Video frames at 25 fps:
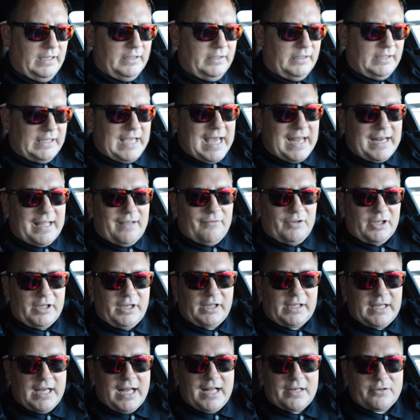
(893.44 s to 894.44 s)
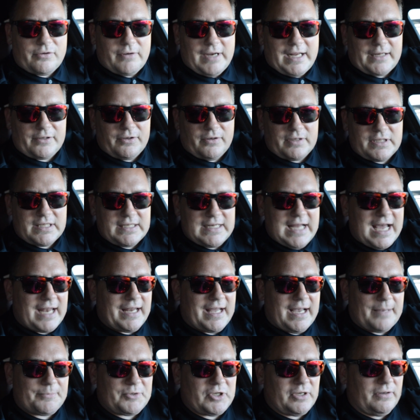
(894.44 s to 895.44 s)
You gotta have a good contractor. It's not
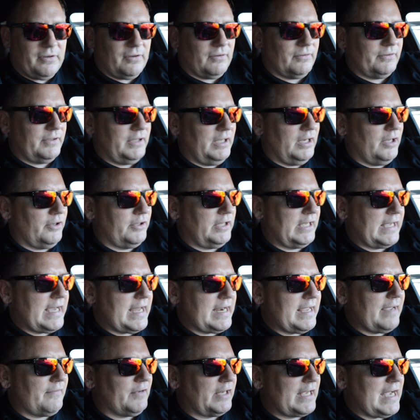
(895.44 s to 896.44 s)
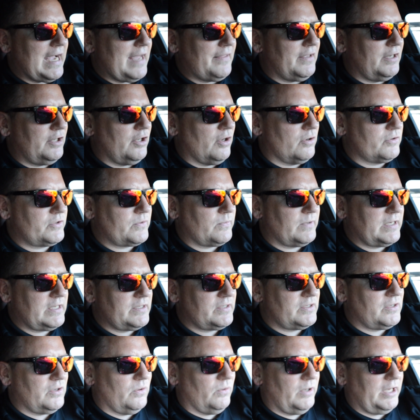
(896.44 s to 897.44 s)
optional. You know, you gotta have a guy that knows what
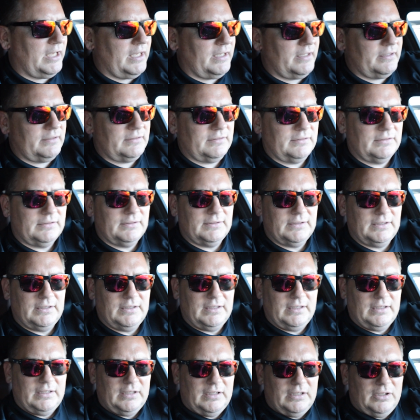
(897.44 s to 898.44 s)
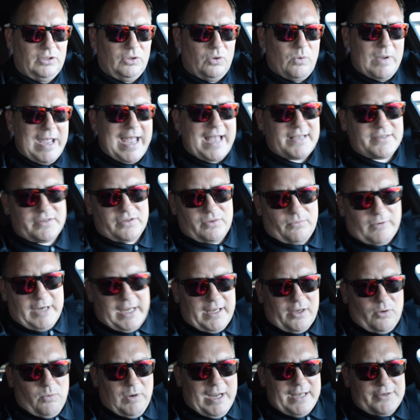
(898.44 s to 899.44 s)
he's doing, who asks the
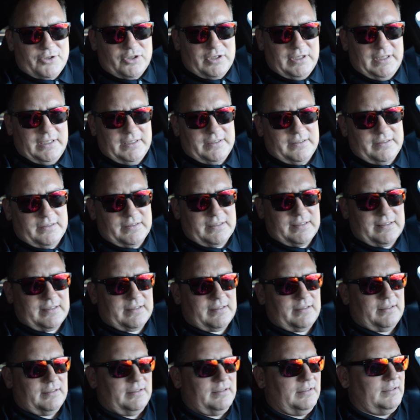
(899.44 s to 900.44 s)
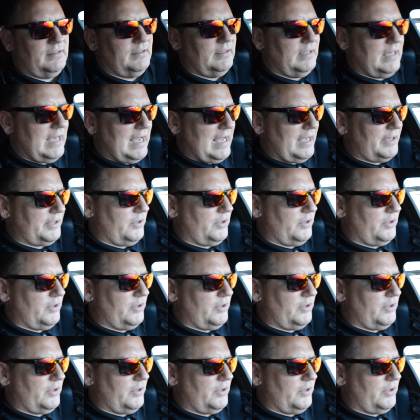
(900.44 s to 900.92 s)
right questions, how